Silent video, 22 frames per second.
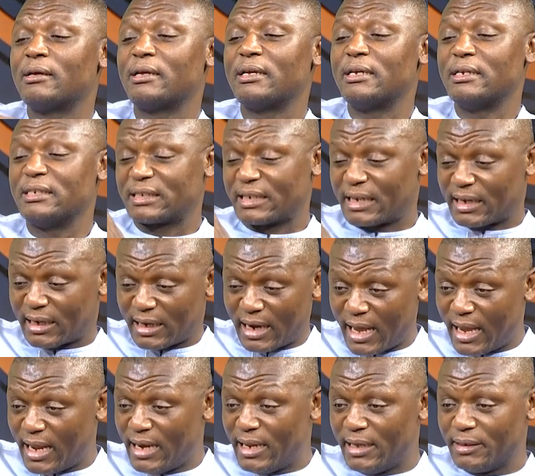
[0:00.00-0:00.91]
it's
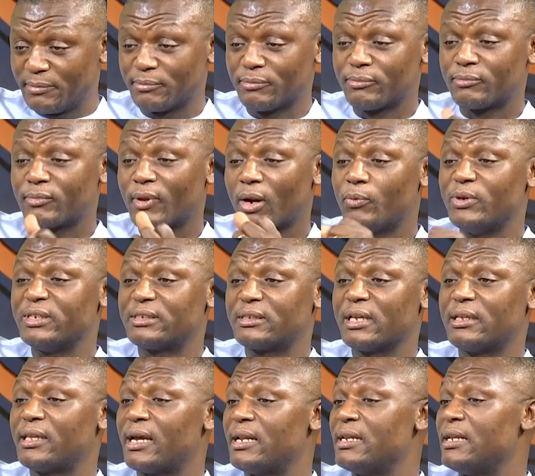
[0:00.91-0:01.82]
clearly, we
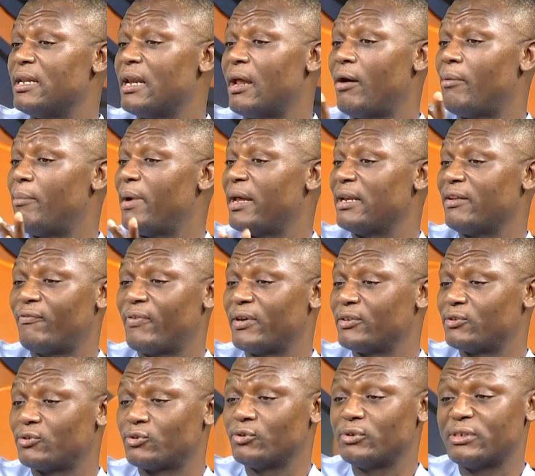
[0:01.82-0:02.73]
stated in our
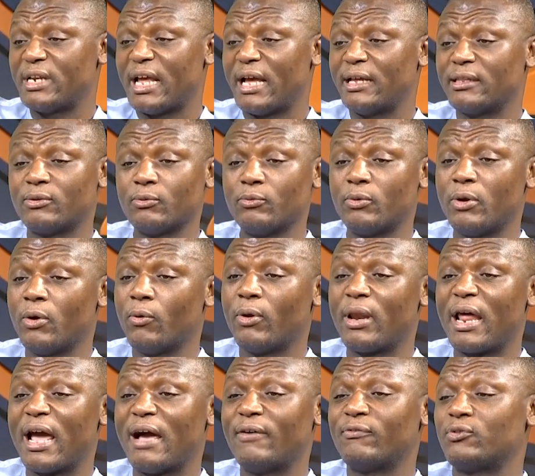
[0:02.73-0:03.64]
manifesto that we
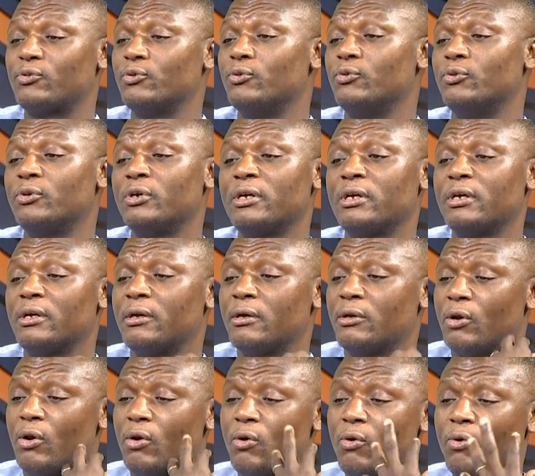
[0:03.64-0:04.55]
will have to
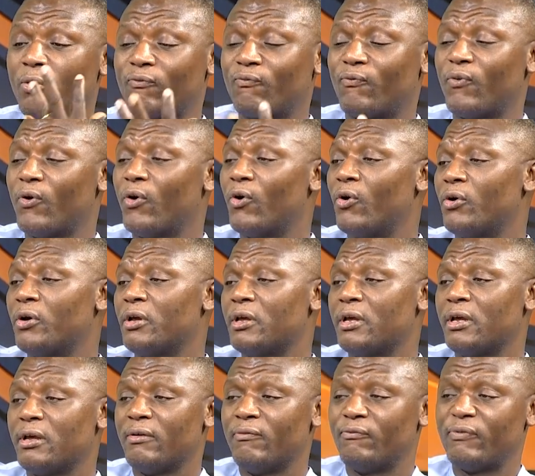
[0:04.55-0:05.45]
look for
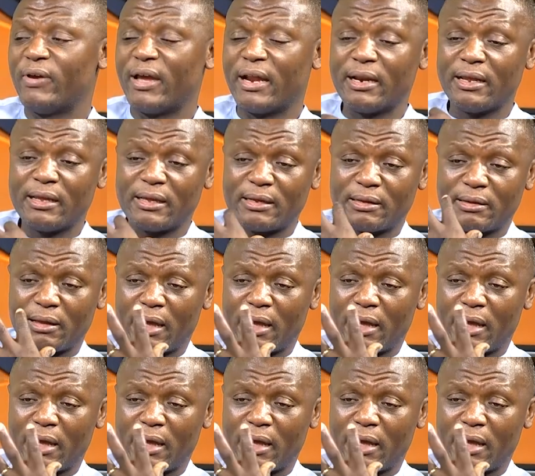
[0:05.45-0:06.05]
very